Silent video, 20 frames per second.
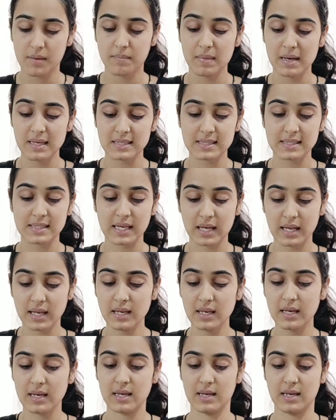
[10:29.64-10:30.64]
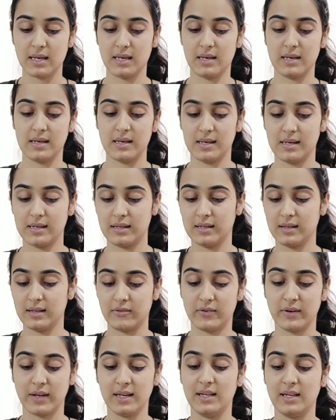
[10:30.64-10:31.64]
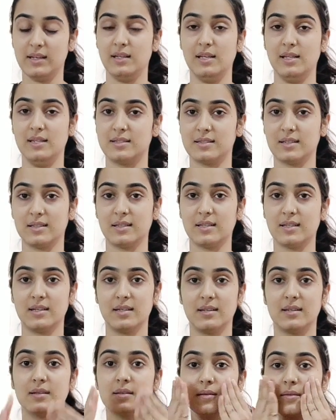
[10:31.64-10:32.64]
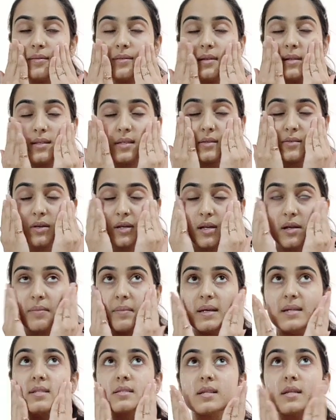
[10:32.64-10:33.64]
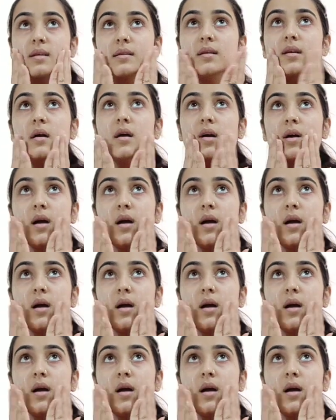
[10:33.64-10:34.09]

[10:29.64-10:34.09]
my skin really needs it. It's really amazing.